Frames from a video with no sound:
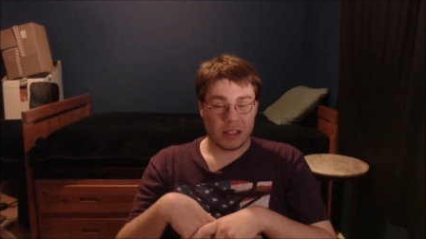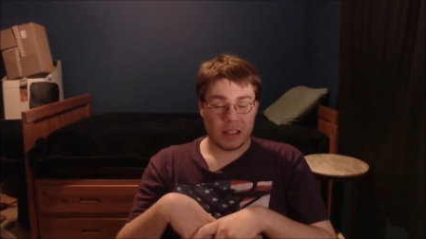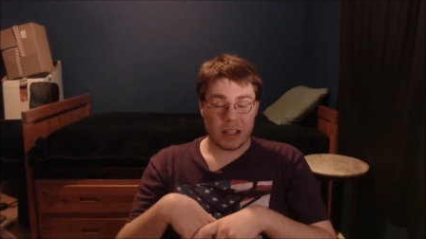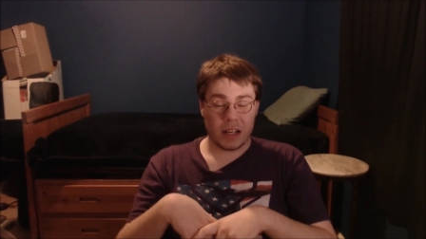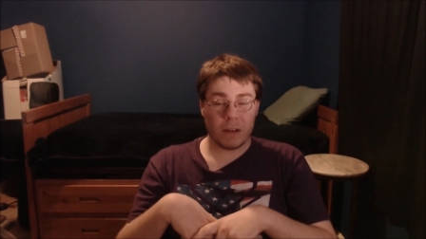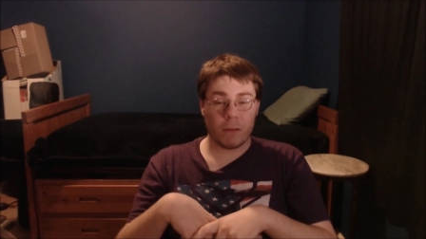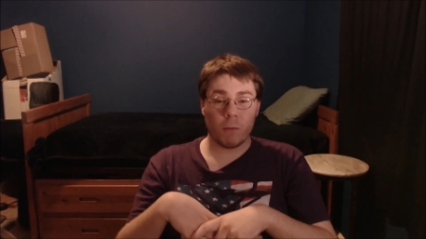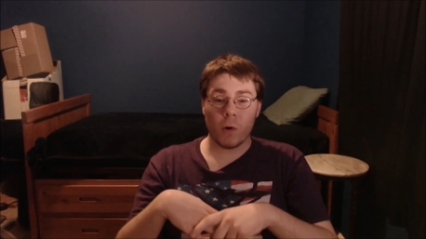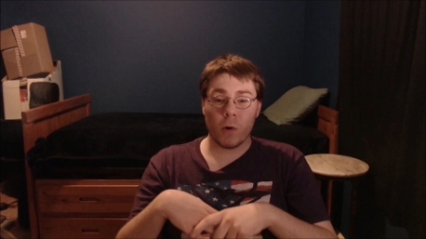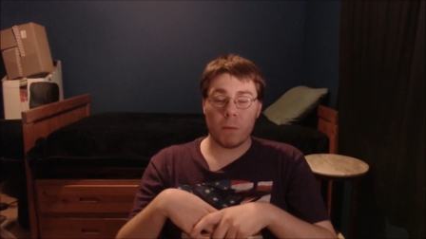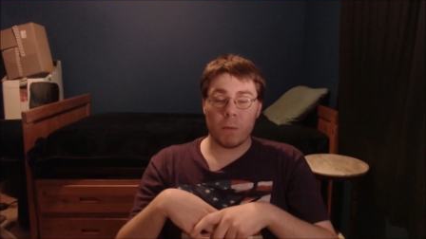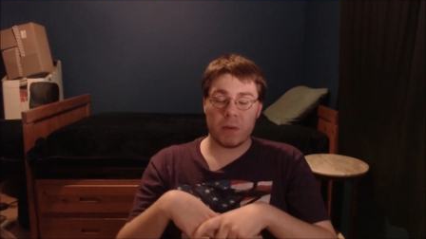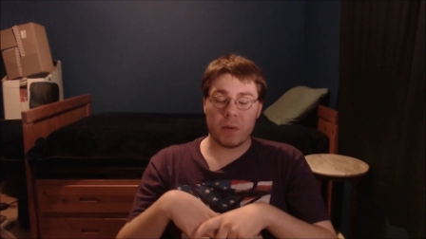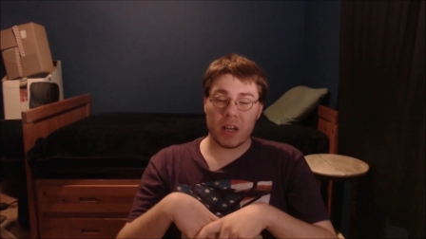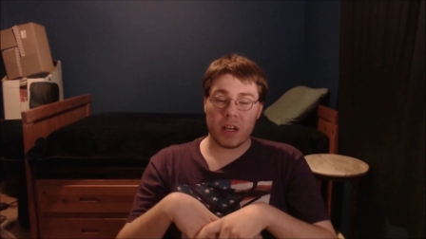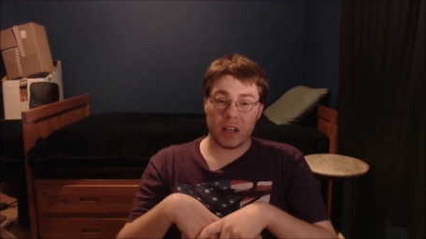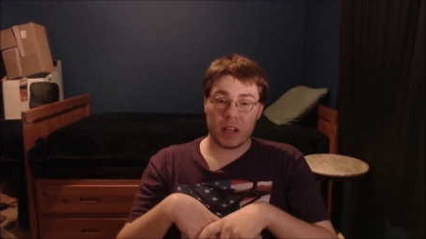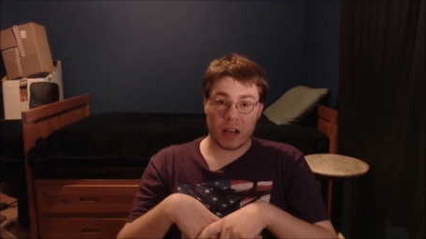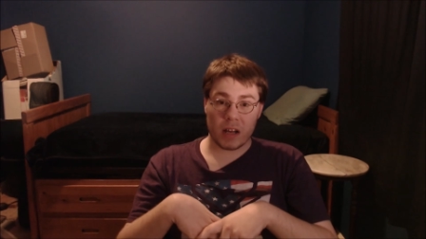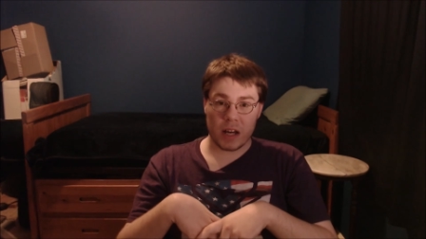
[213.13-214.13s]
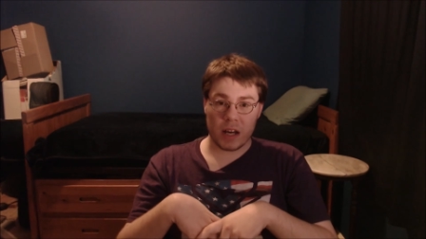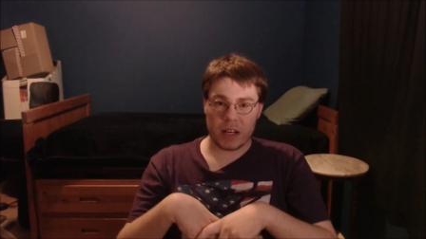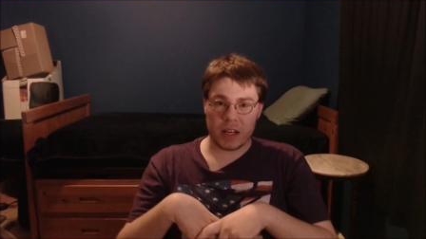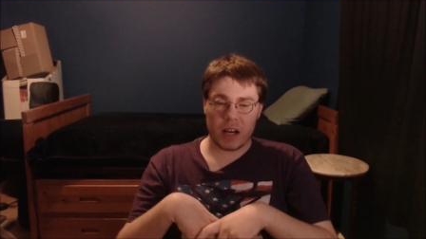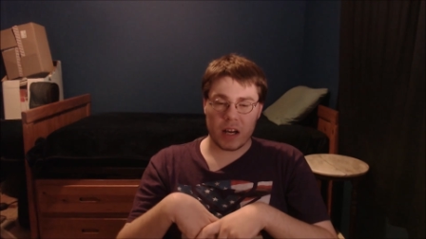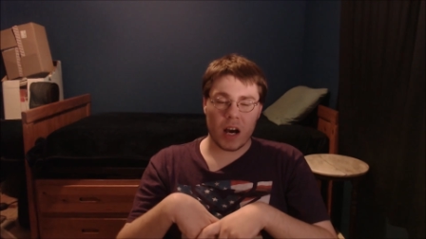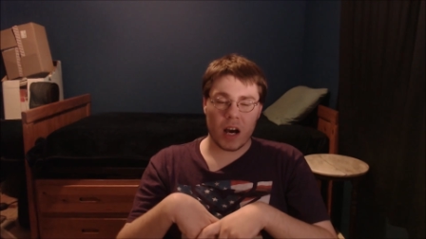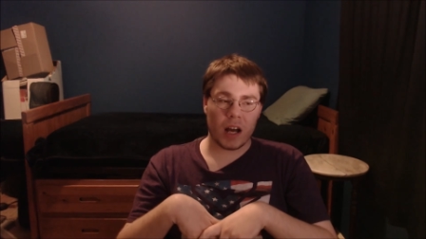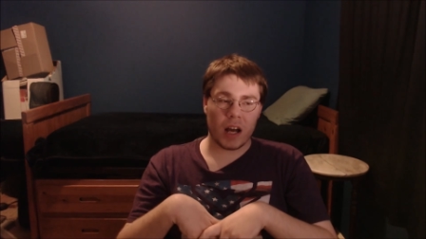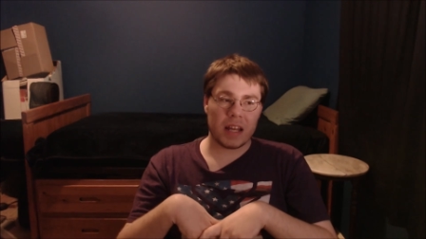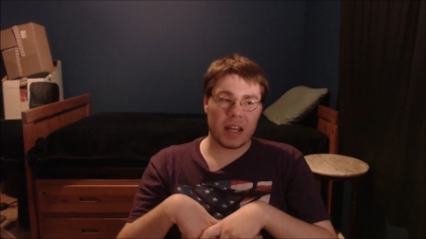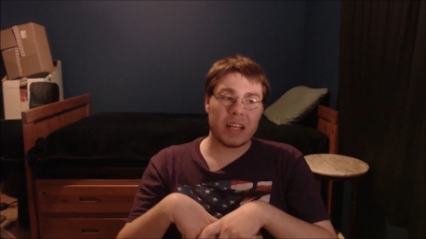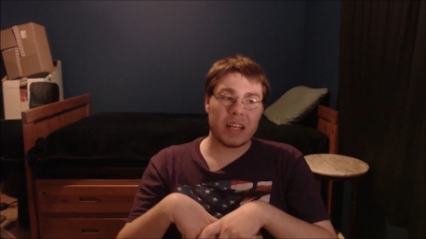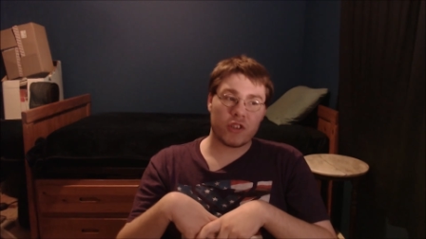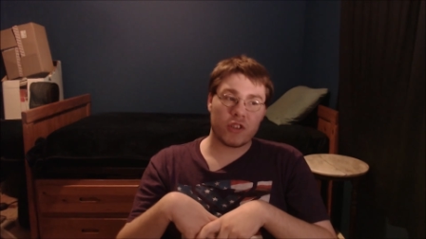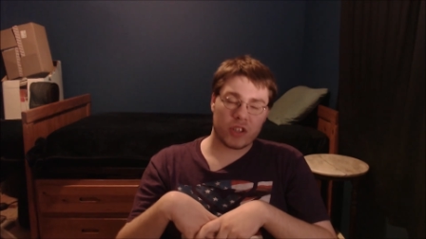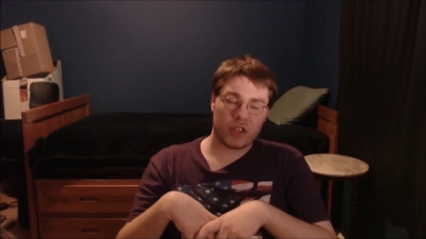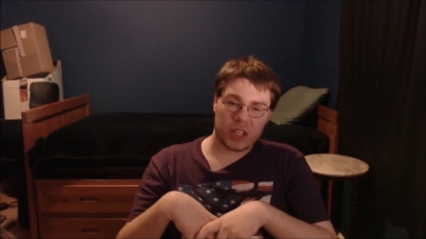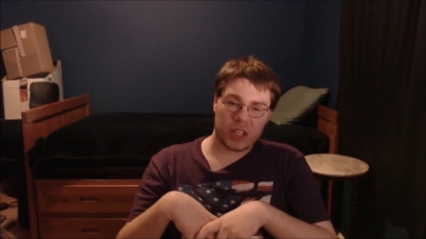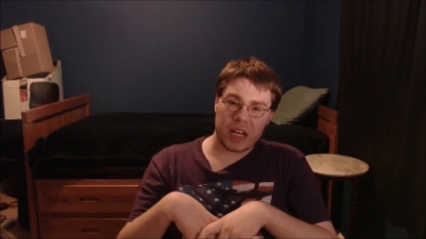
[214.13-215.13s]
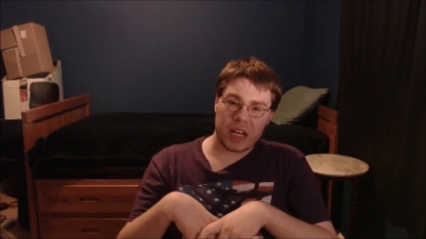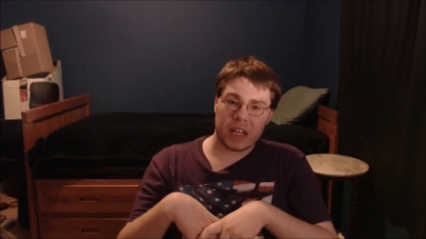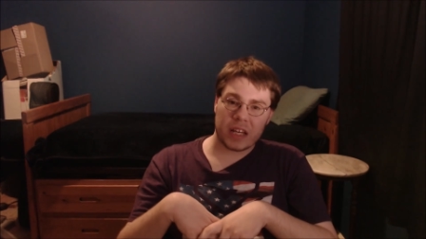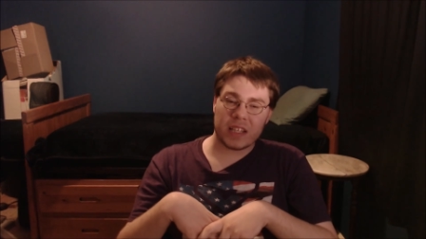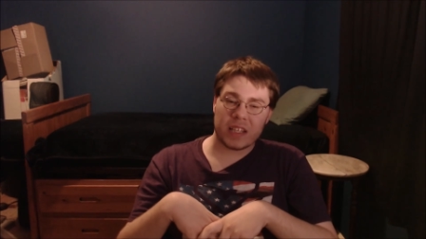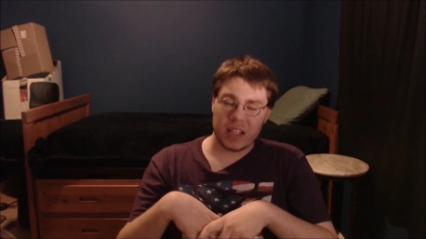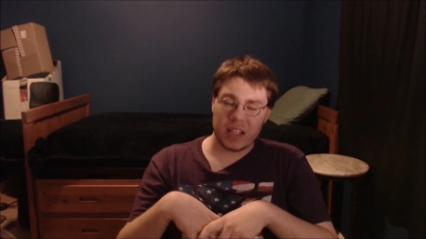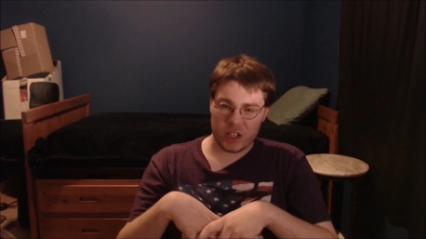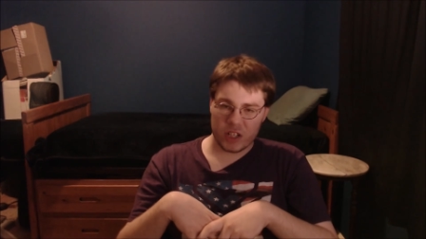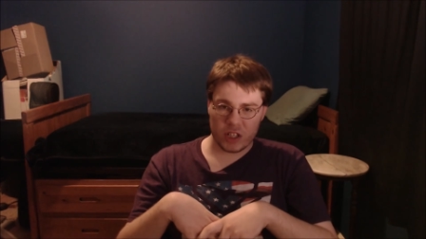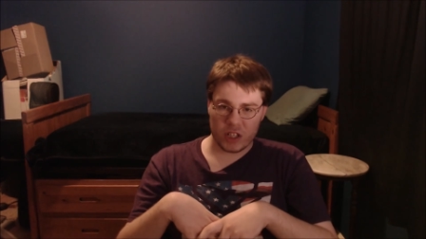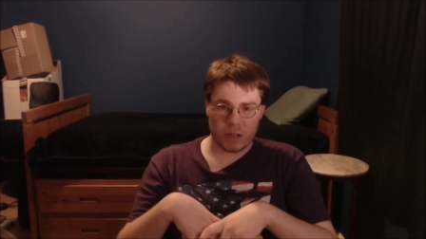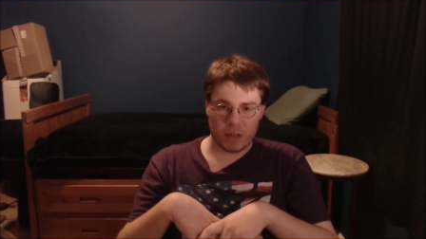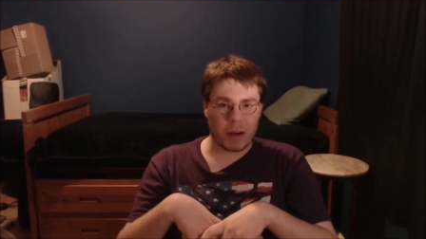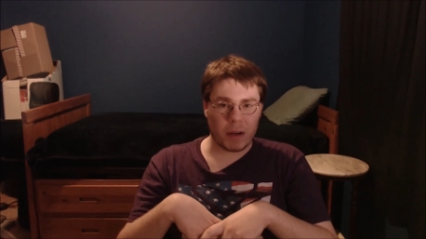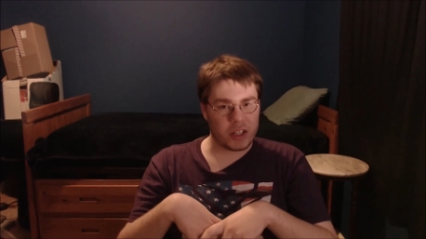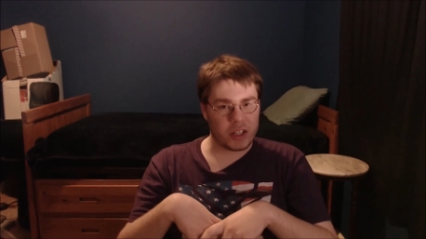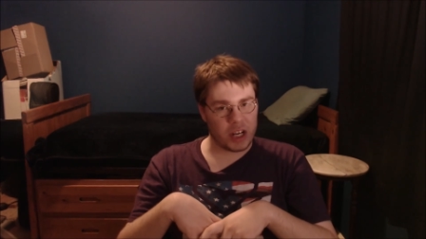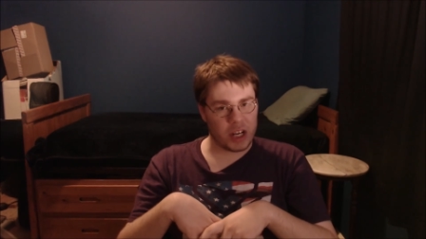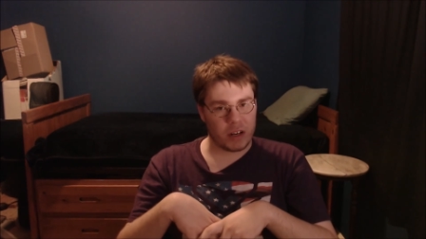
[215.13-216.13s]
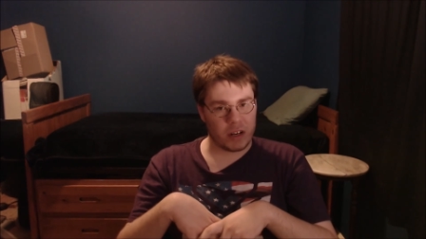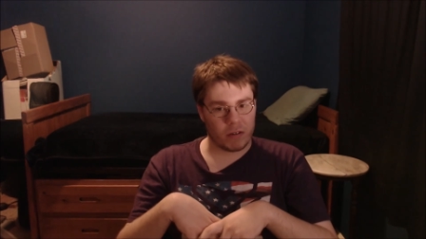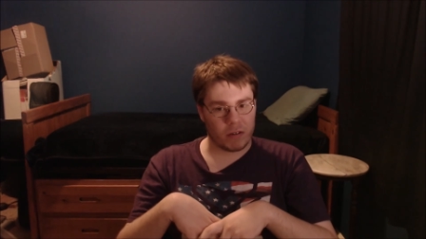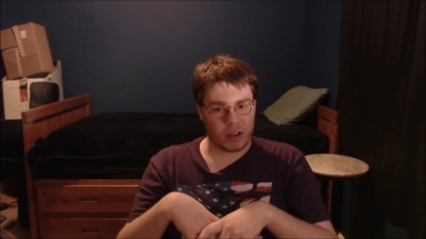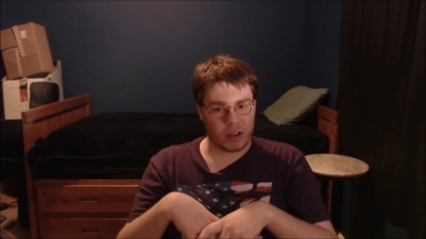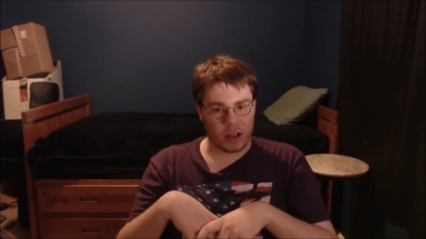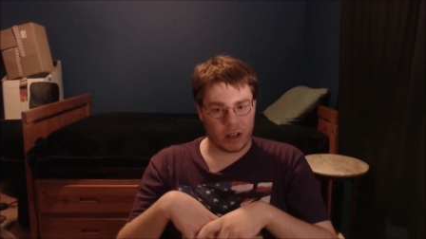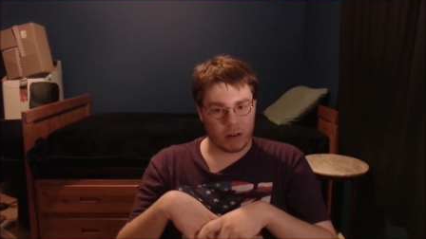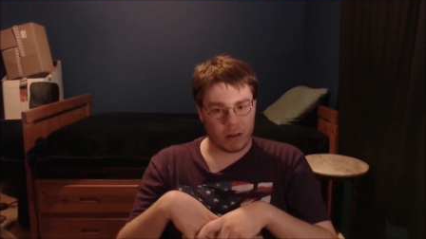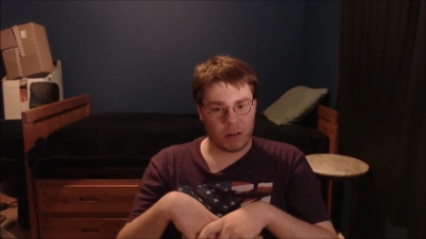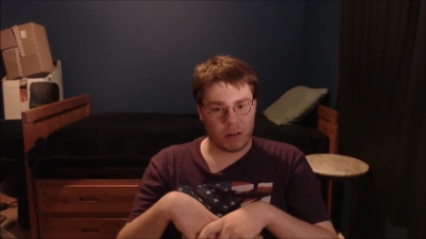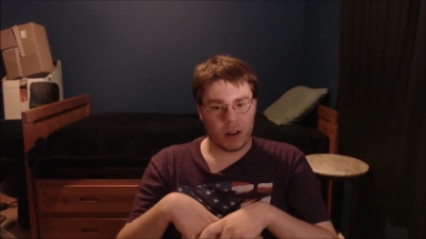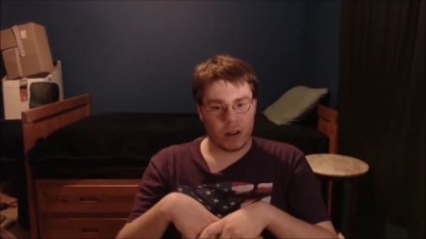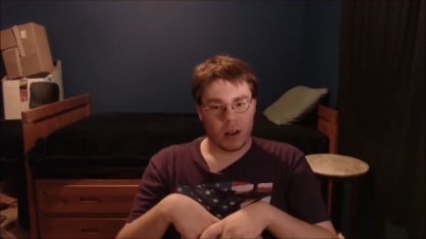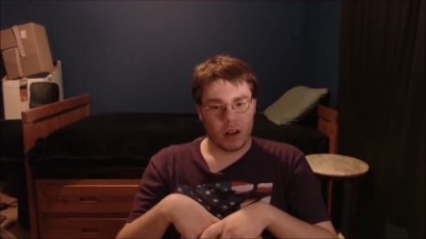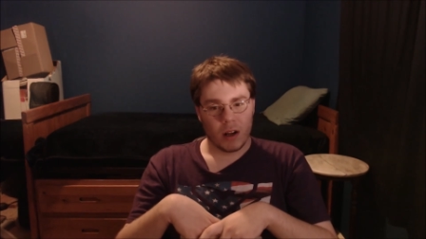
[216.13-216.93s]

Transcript: It would be an, an interesting addition to my channel though.